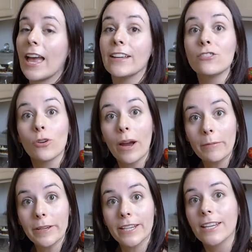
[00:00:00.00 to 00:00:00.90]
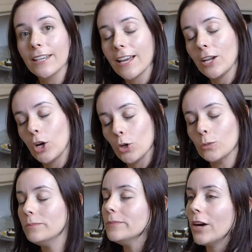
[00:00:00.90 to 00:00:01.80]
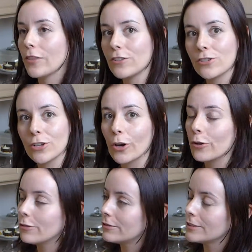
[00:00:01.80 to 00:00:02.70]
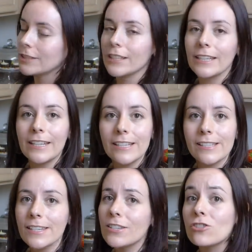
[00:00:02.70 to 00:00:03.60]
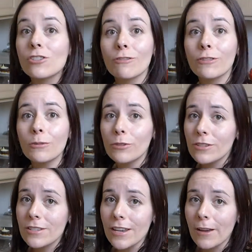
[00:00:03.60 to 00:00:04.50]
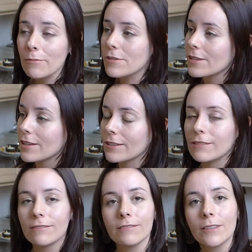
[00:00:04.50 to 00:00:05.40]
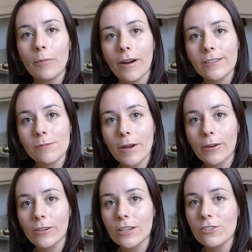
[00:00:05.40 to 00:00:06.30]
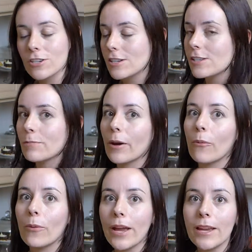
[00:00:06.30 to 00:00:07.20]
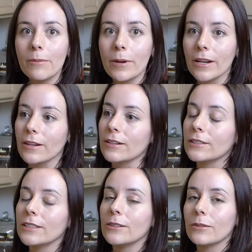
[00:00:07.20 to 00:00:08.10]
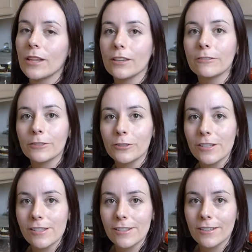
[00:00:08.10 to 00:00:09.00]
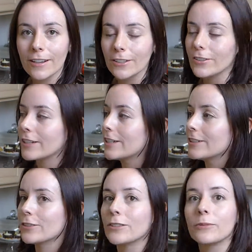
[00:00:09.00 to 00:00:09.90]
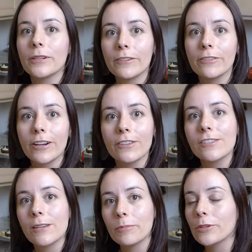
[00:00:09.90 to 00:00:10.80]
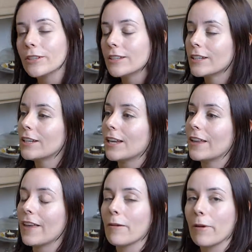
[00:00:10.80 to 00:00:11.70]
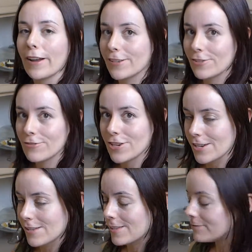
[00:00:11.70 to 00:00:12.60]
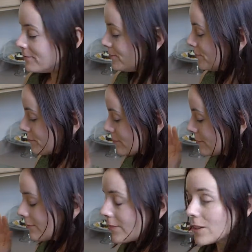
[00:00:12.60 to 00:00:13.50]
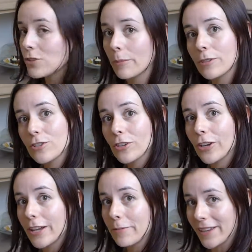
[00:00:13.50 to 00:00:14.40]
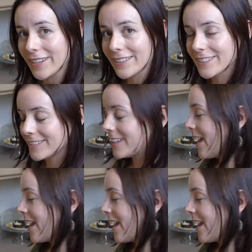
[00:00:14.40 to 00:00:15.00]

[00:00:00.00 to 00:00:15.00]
And so I make it at home on the stove. Easy, just a few more steps than the box macaroni and cheese, but way better without the fluorescent coloring or whatever else they put in that package of cheese. So I'm going to show you how to make it.